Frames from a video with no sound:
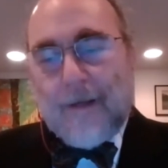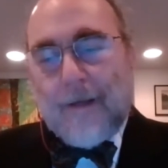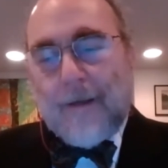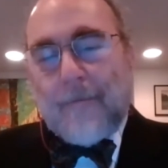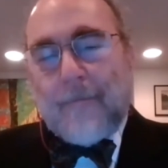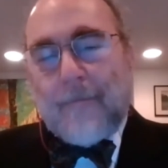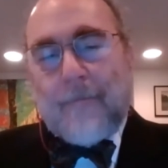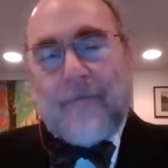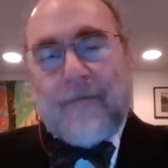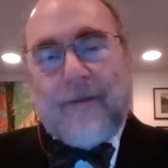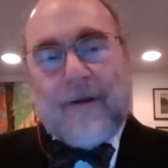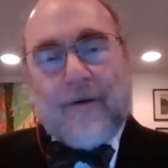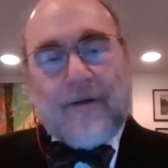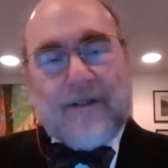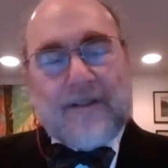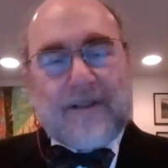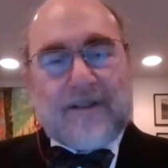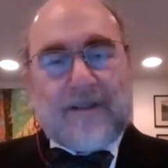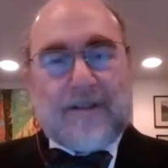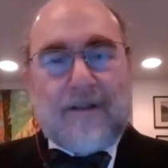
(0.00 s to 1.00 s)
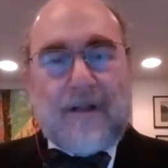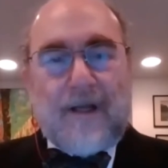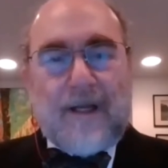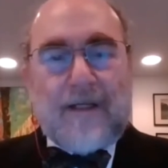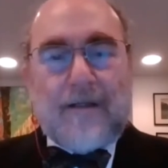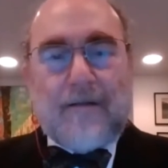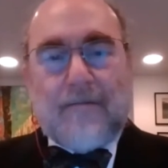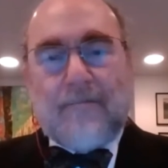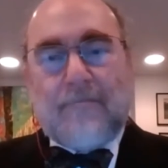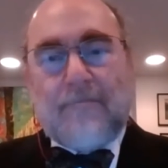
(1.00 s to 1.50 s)
there is a
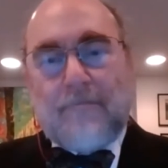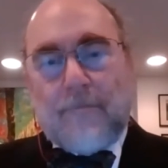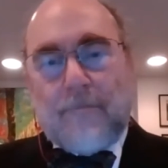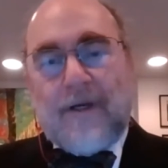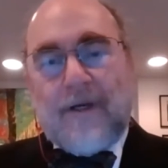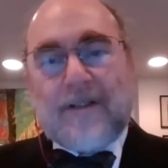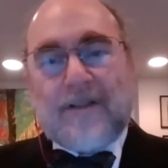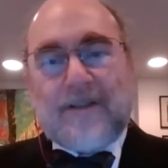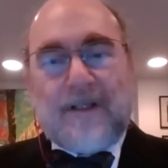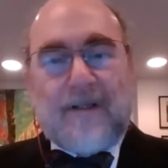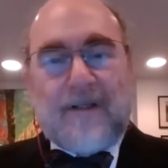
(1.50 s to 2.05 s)
slight risk